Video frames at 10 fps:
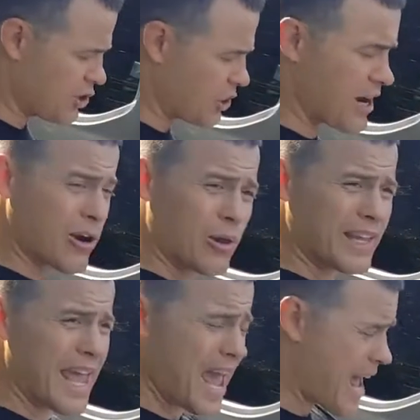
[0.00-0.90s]
truck only
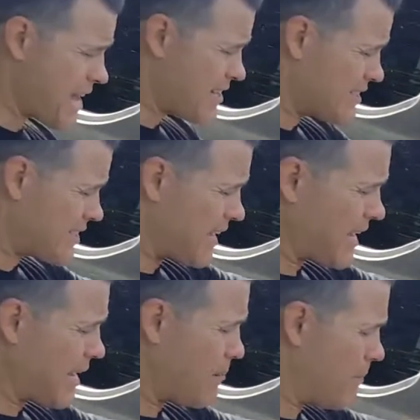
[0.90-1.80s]
has
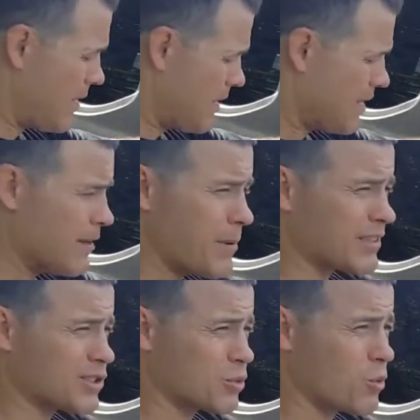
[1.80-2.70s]
about
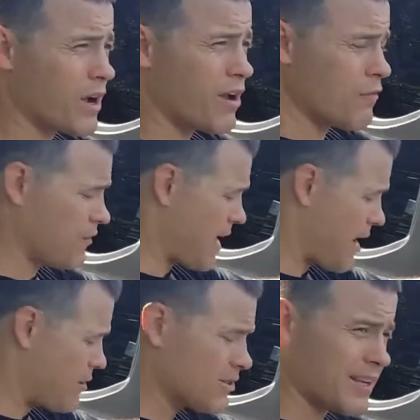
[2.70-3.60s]

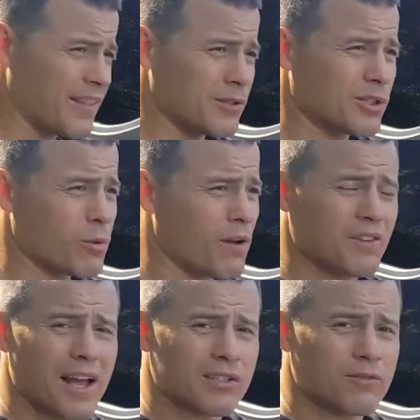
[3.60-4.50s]
12,000, I think it's
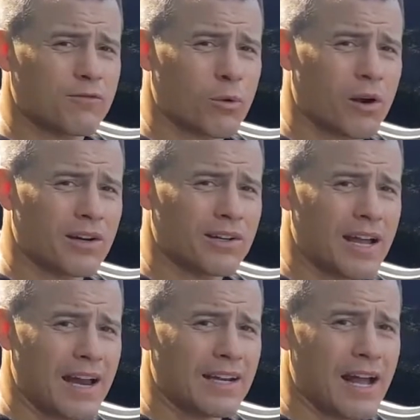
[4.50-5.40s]

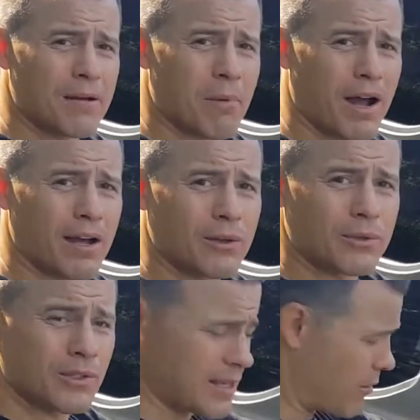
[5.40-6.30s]
12,499
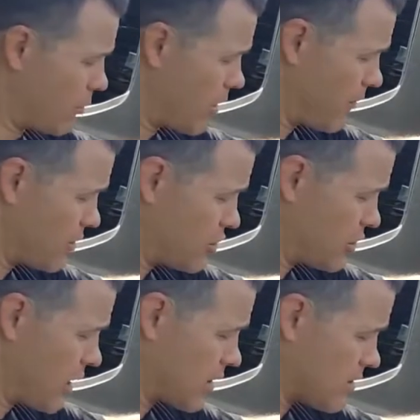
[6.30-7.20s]
miles that were on this
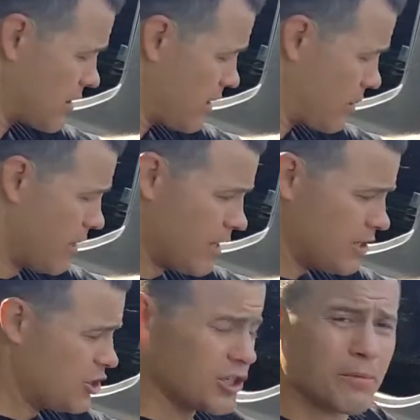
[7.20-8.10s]
truck. So
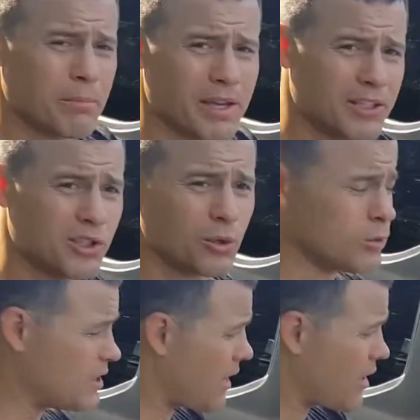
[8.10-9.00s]
shouldn't be too
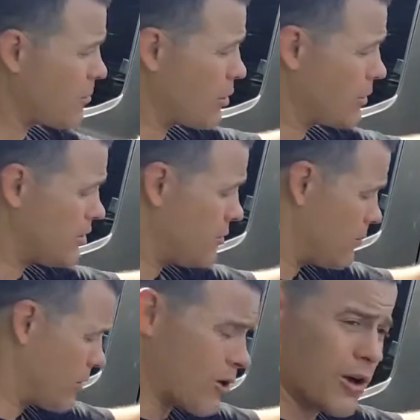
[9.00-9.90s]
terrible
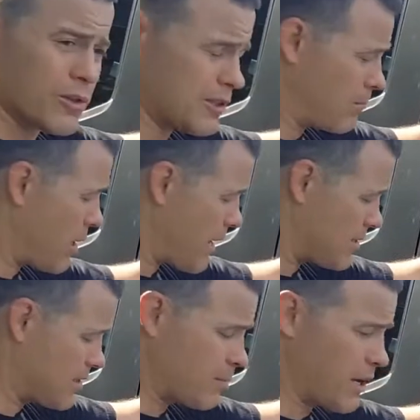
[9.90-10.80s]
with all those
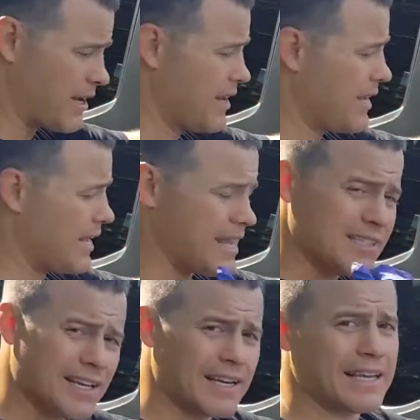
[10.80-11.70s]
deposits, but it's
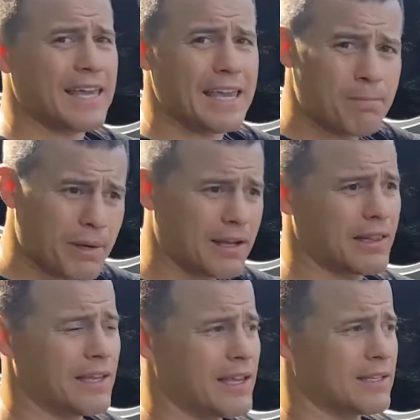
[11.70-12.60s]
going to keep it
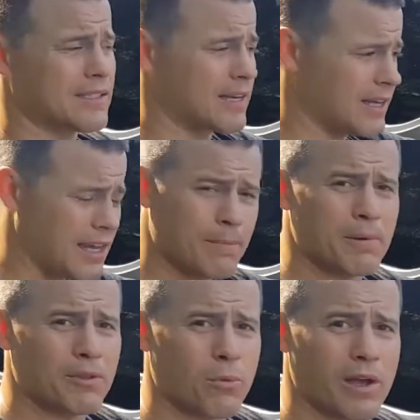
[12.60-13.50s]
clean. It's going to keep
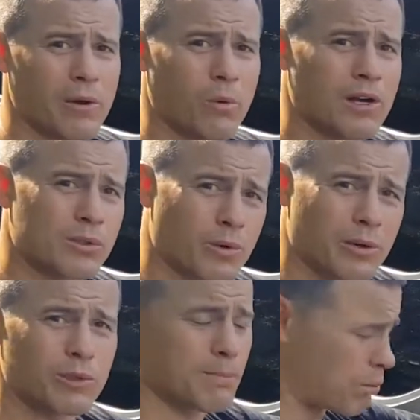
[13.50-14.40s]
it the way it was when it
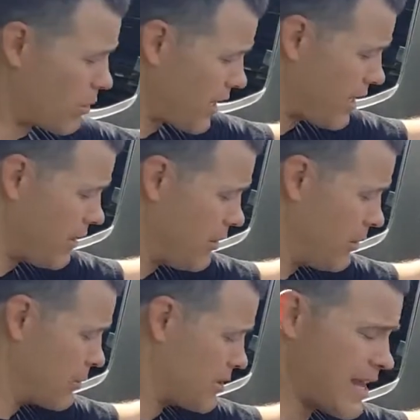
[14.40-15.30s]
was brand
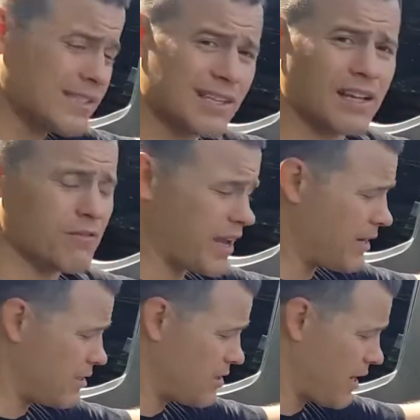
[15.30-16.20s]
new. So that's the
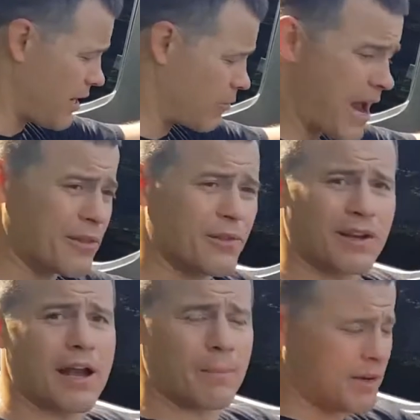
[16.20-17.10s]
advantage there. Rather than
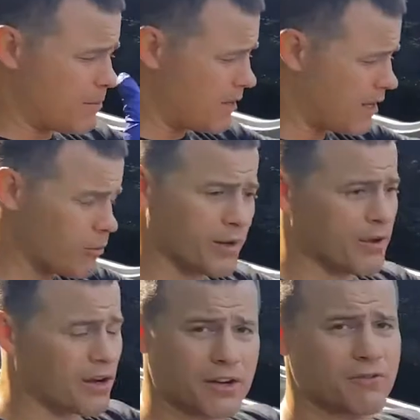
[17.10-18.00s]
coming to me with
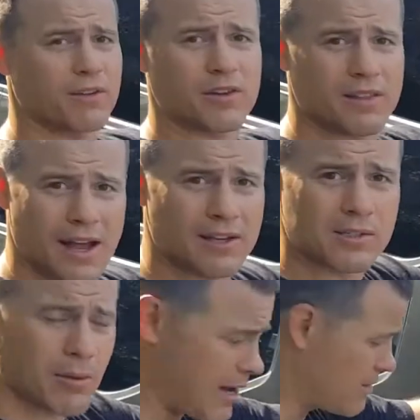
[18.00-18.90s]
150,000
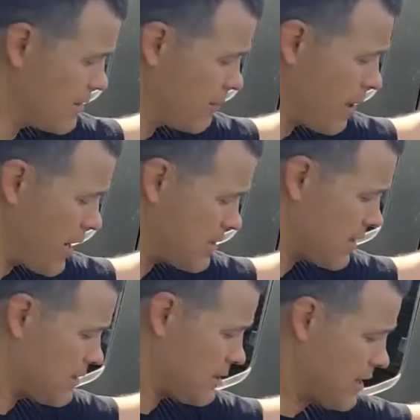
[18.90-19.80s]
miles of
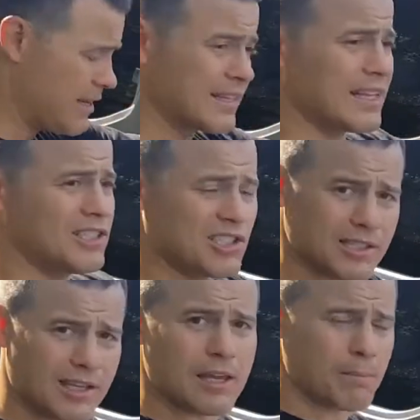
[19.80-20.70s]
deposits, let's
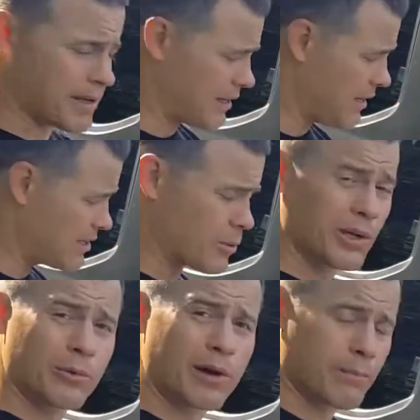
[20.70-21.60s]
just keep it clean so we
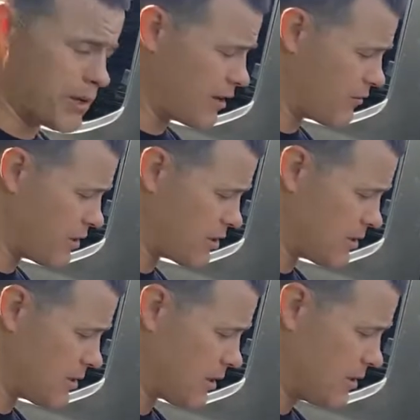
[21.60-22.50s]
can run at peak
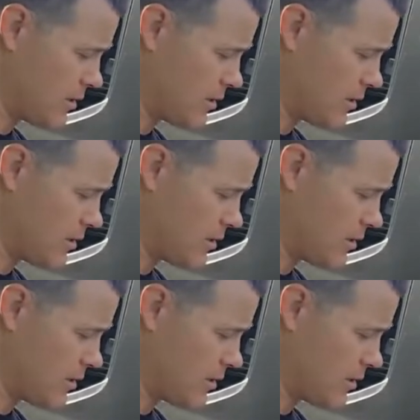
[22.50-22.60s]
efficiency.